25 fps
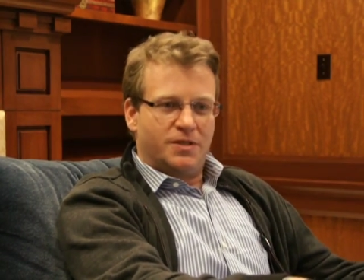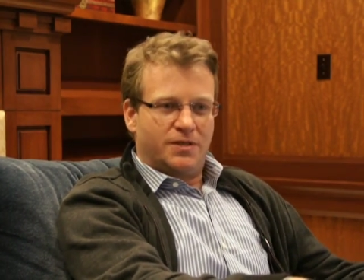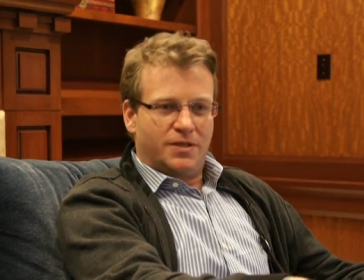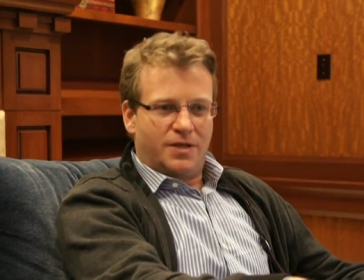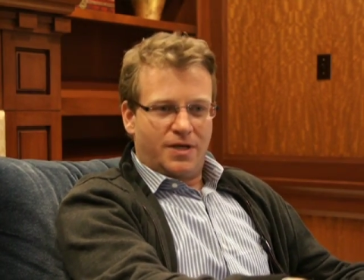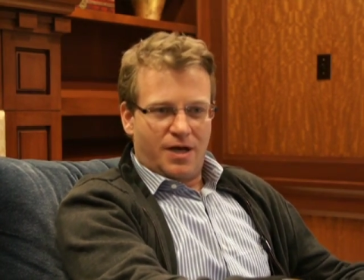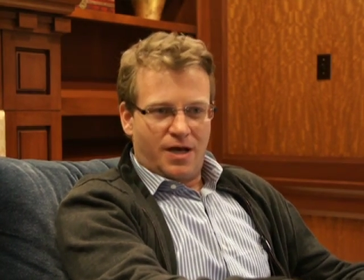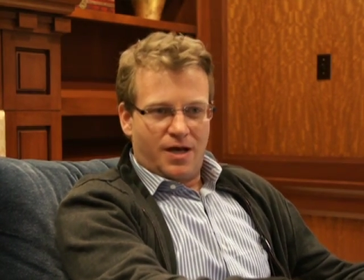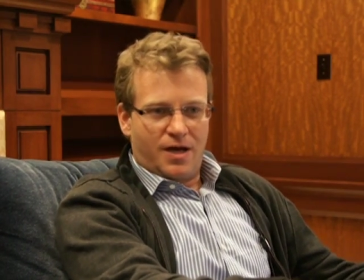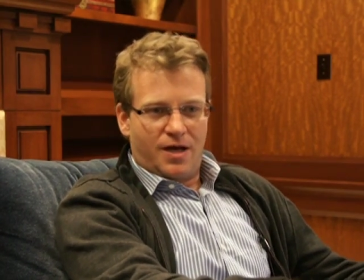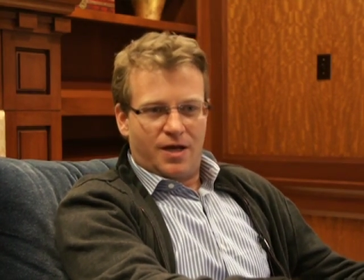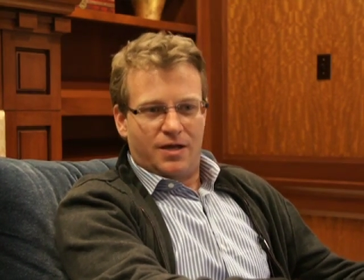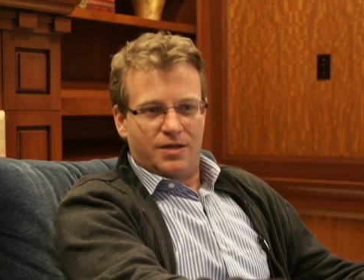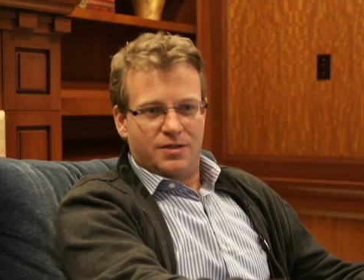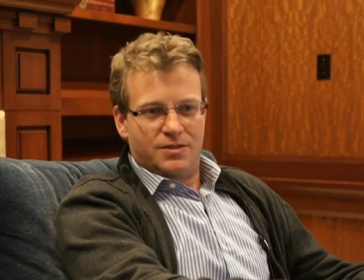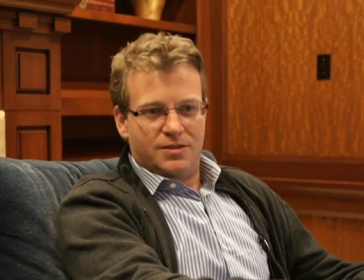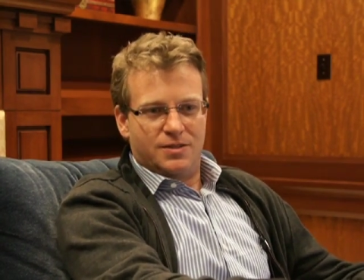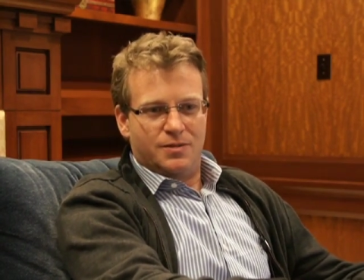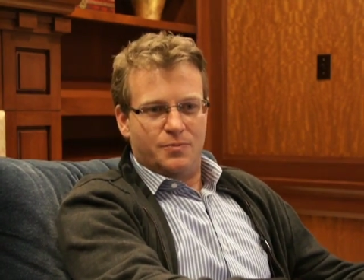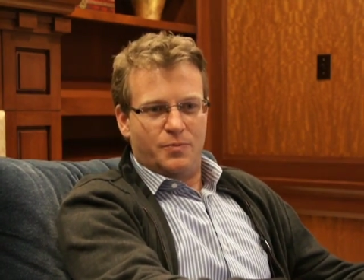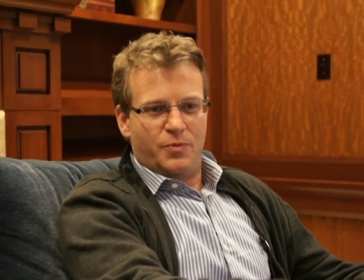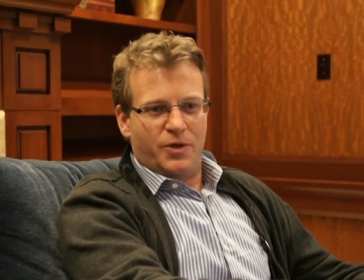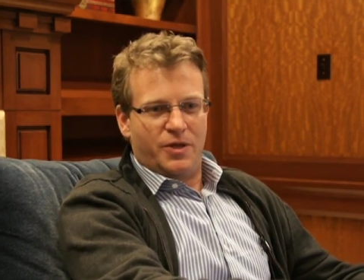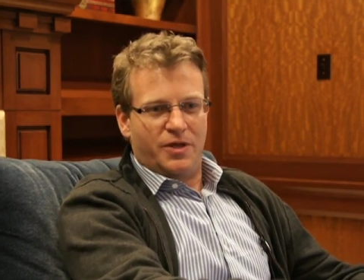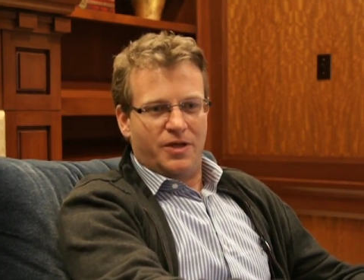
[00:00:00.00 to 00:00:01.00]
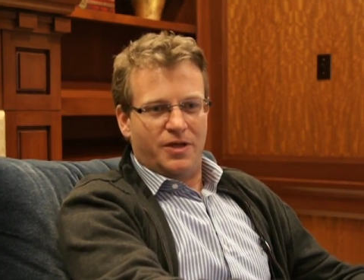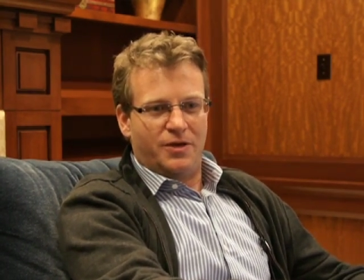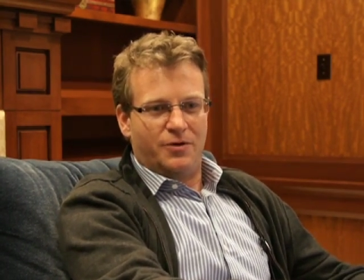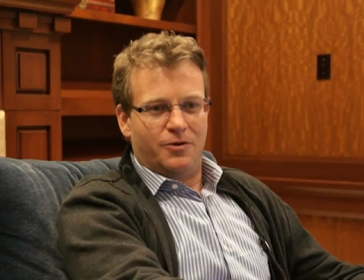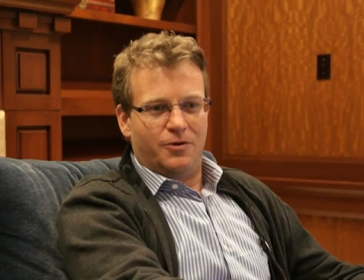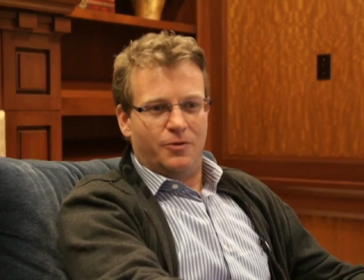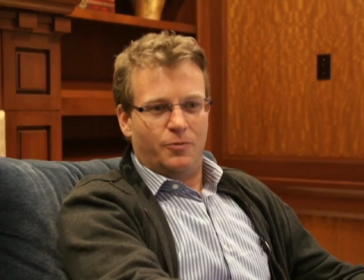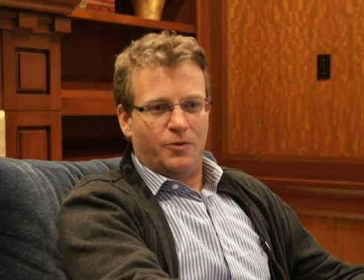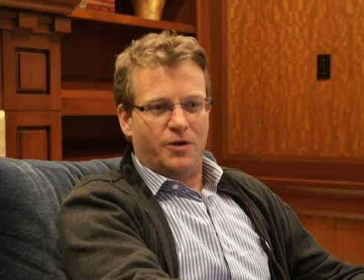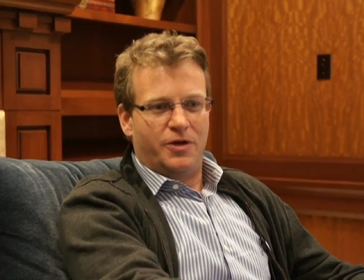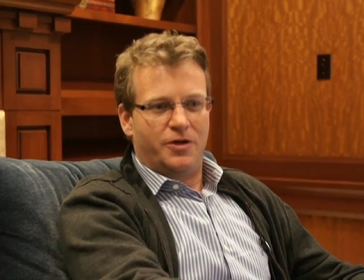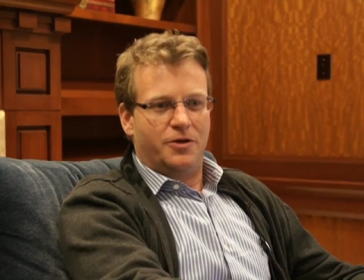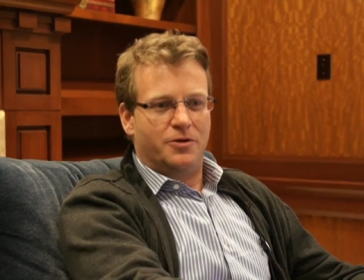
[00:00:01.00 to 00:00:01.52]
and cons depending
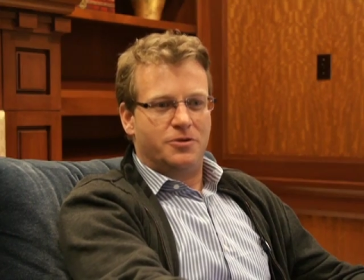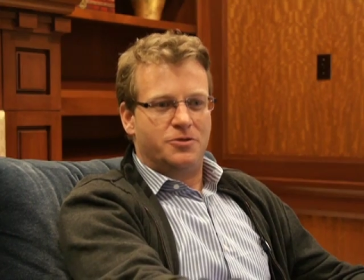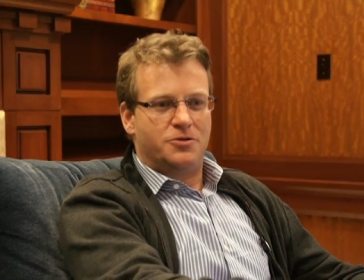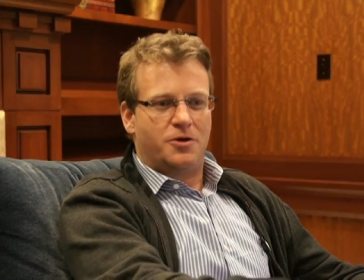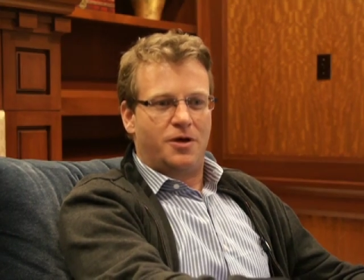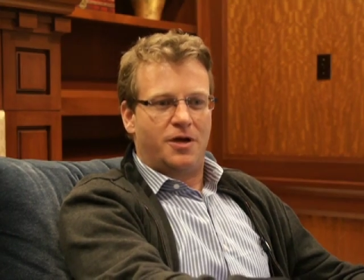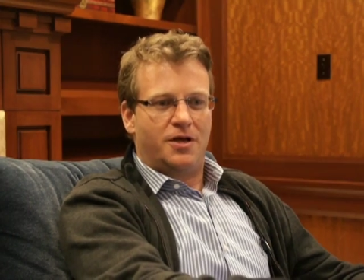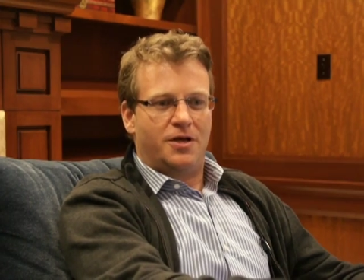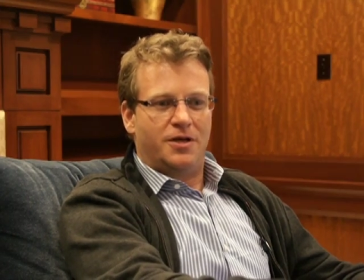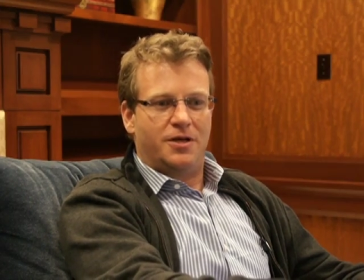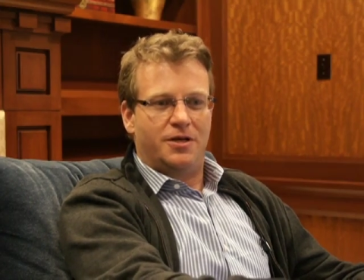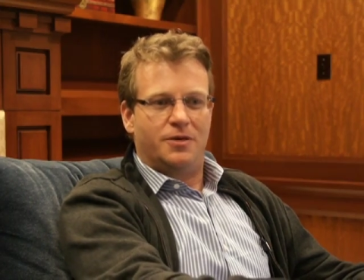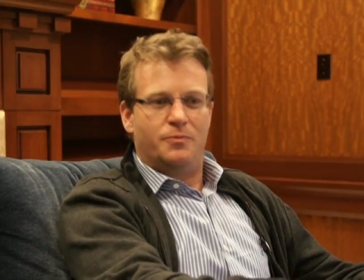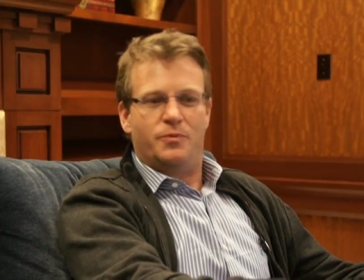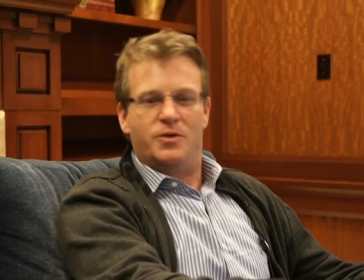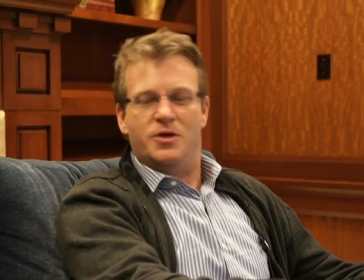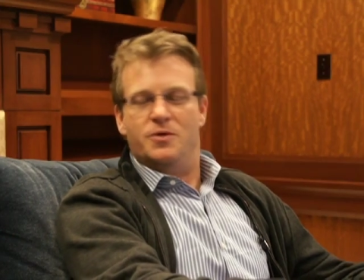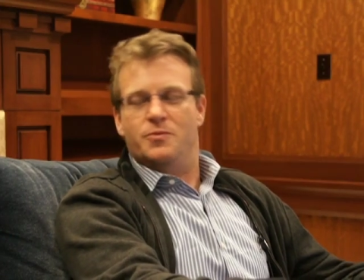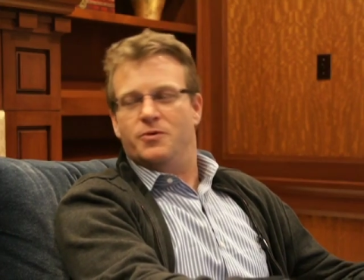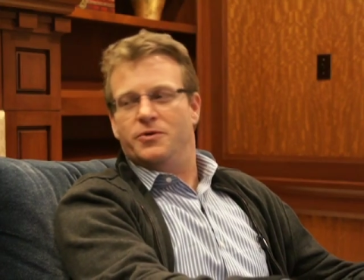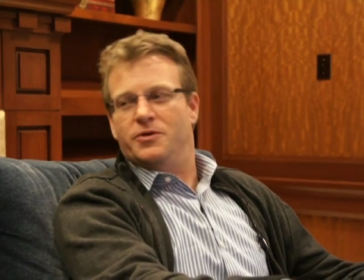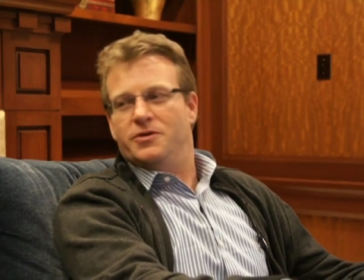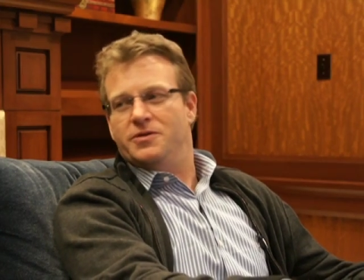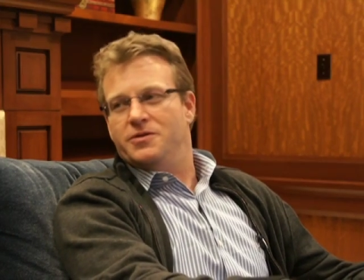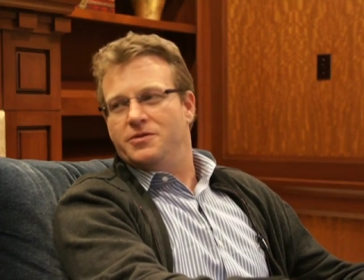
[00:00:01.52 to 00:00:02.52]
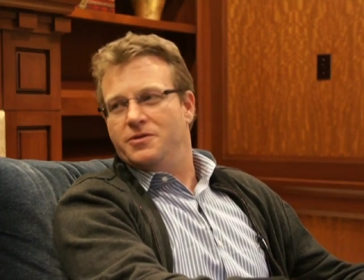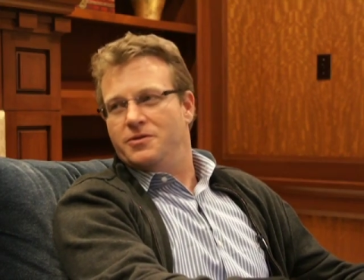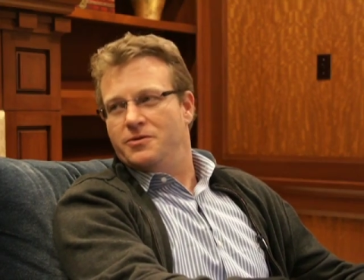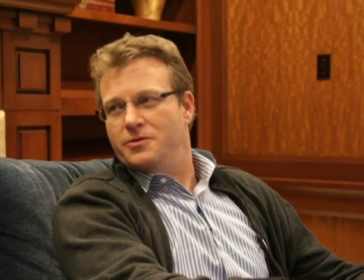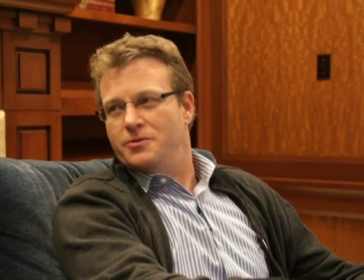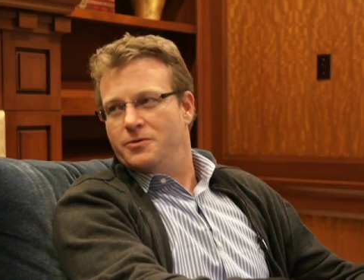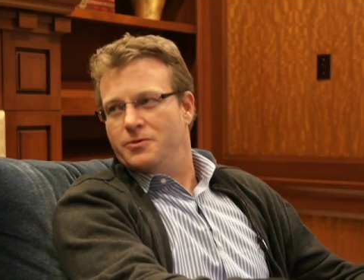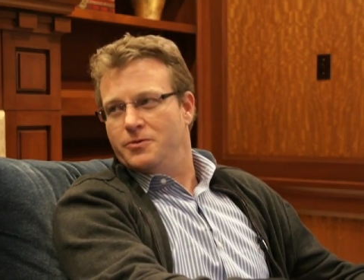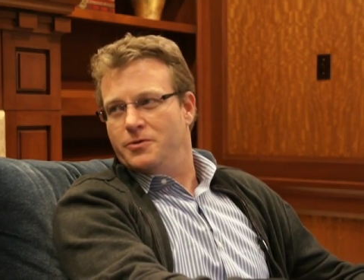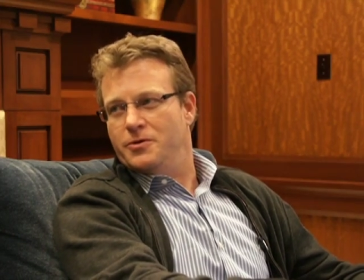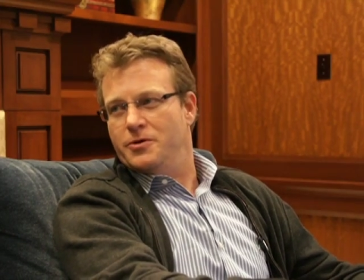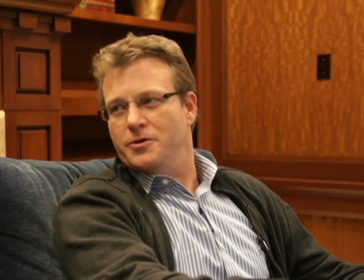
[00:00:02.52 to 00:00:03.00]
on what you're trying to get people to do,